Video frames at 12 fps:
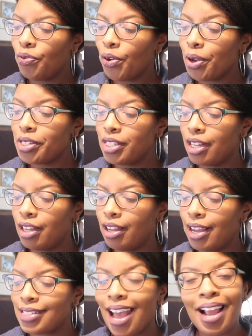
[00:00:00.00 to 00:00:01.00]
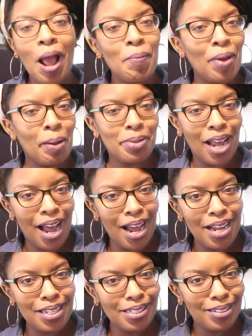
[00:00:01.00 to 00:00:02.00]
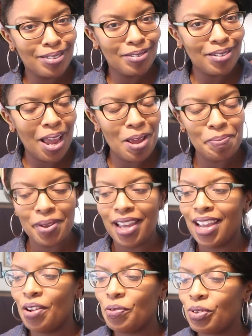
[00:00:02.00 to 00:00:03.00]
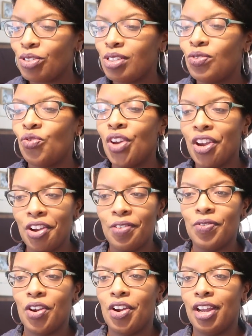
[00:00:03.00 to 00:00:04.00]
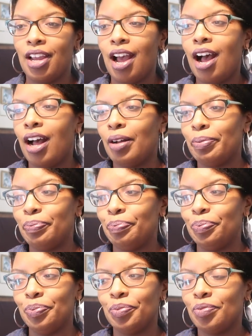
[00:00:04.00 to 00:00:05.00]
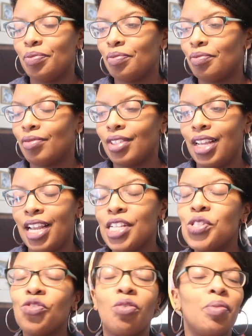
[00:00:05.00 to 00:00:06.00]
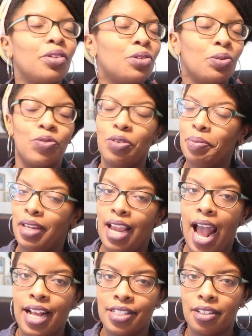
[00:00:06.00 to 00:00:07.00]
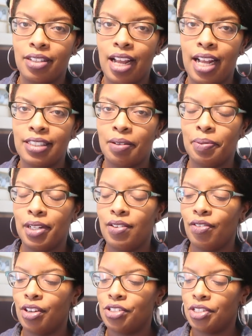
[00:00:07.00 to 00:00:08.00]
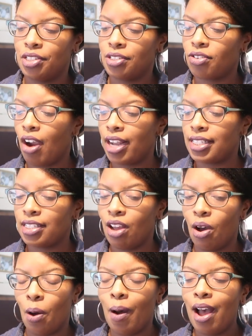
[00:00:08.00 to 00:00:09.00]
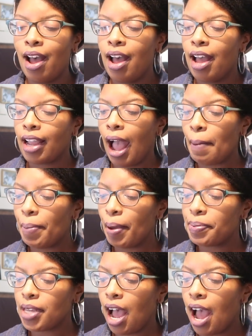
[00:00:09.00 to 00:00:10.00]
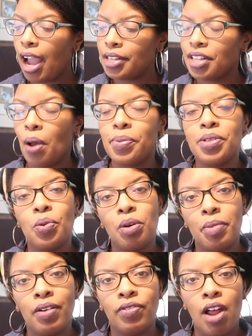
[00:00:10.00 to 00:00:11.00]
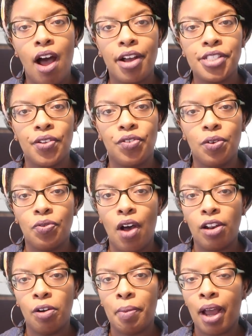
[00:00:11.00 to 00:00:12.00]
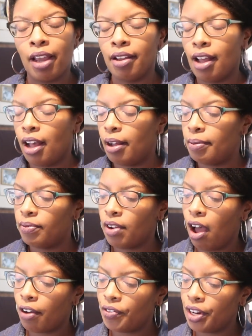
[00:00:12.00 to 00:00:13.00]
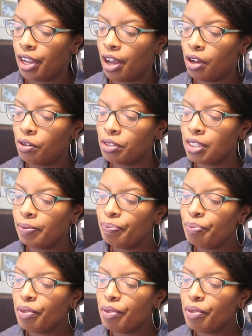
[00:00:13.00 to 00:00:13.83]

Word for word: the first thing is I got baptized, amen, which was very, very instrumental for me as a believer in Jesus Christ. So got baptized. That was in one of my vlogs, if you follow my vlog videos.